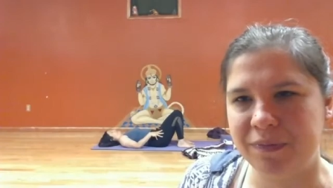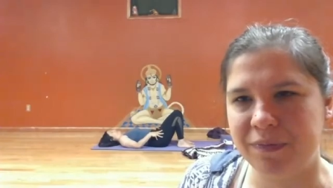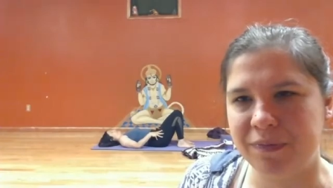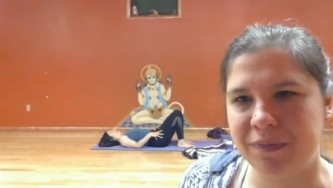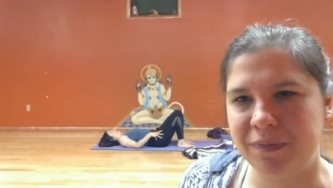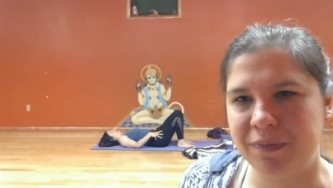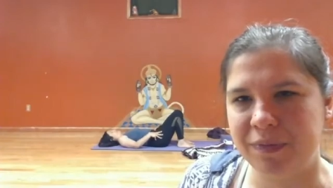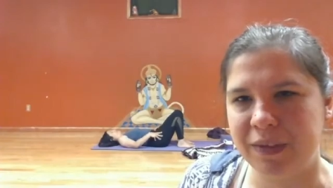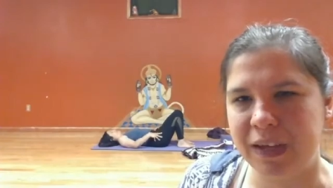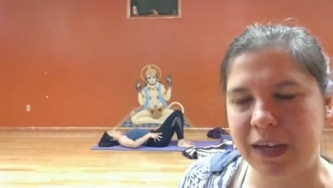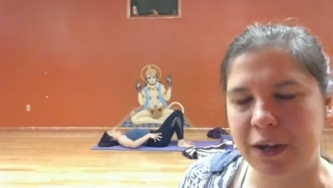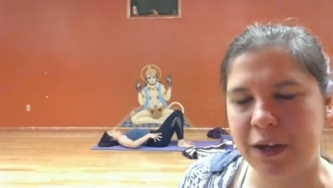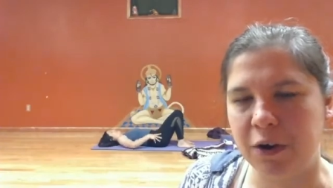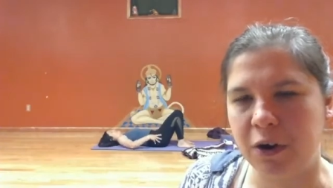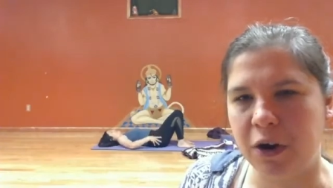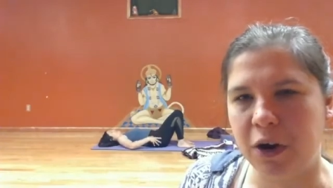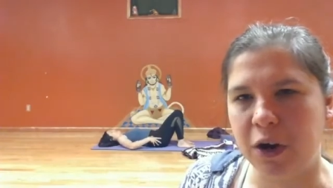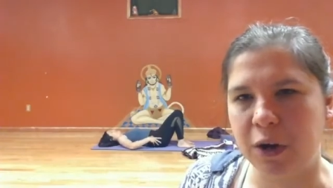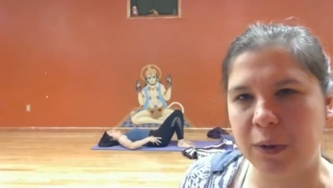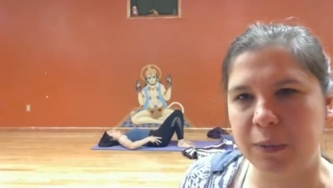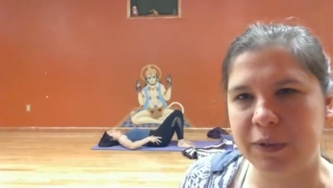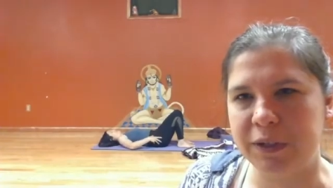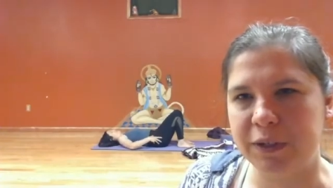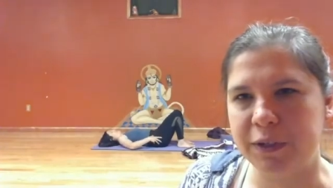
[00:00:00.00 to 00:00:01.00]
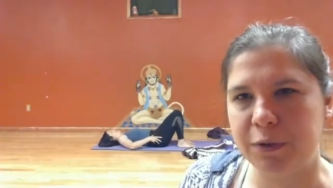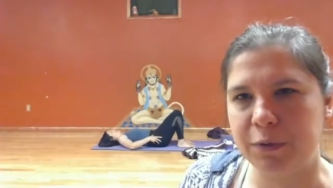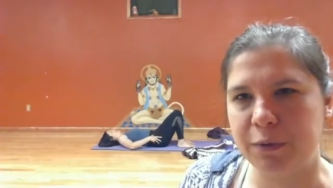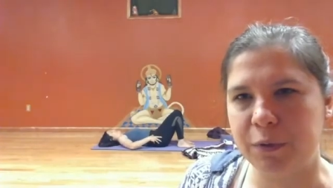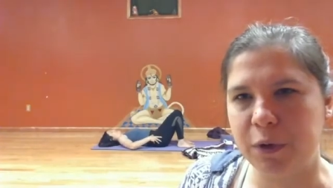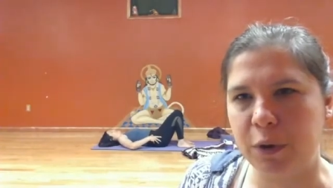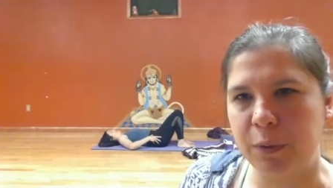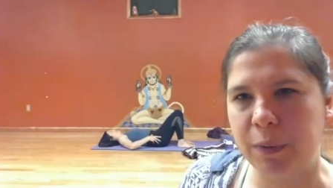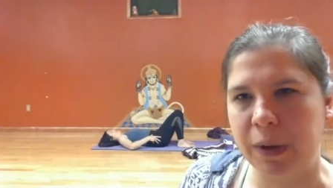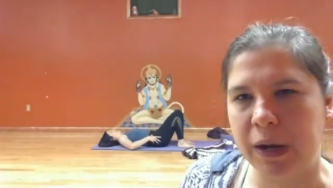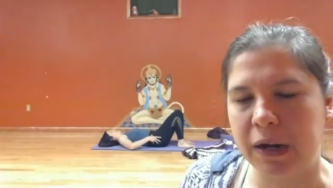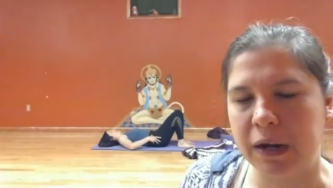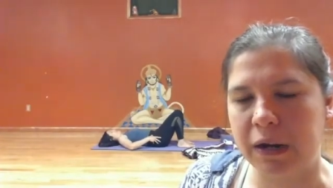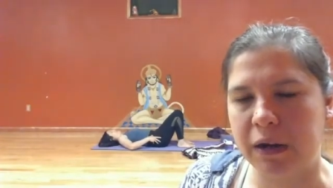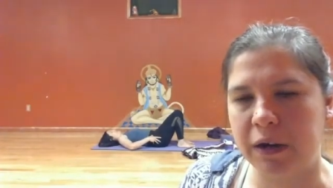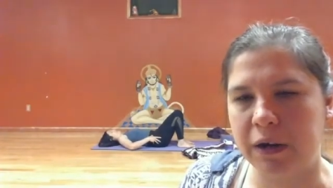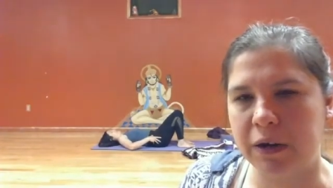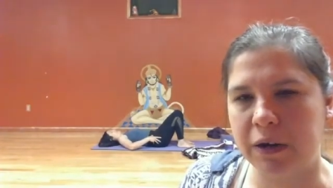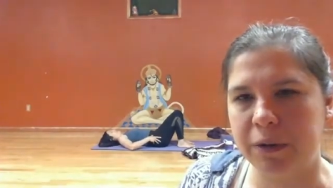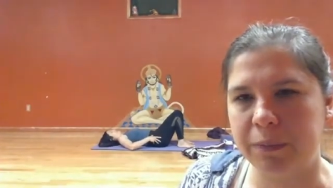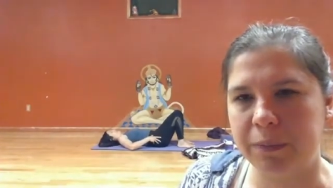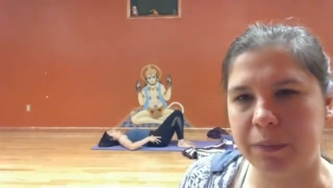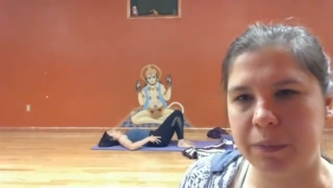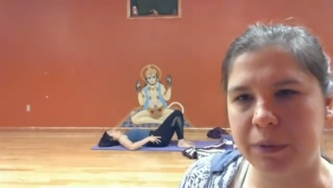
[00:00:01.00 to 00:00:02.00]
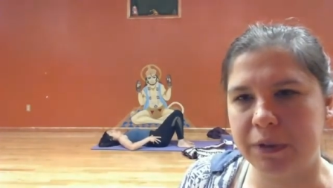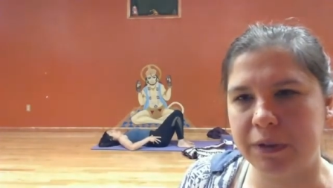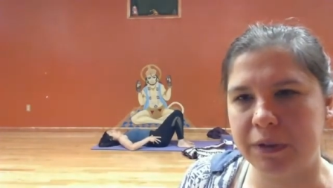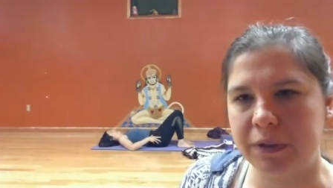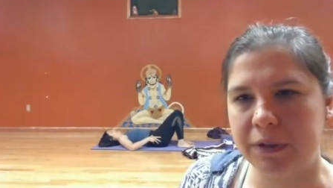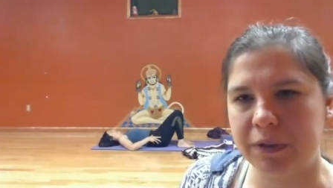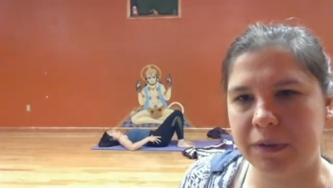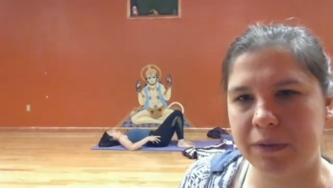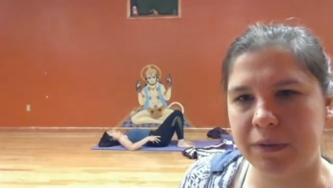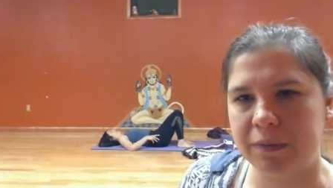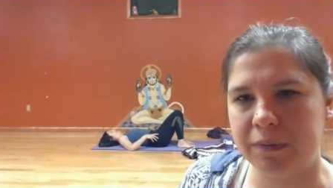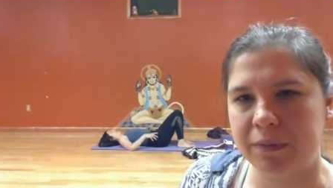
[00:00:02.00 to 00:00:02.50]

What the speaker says: Take your arms into robot arms.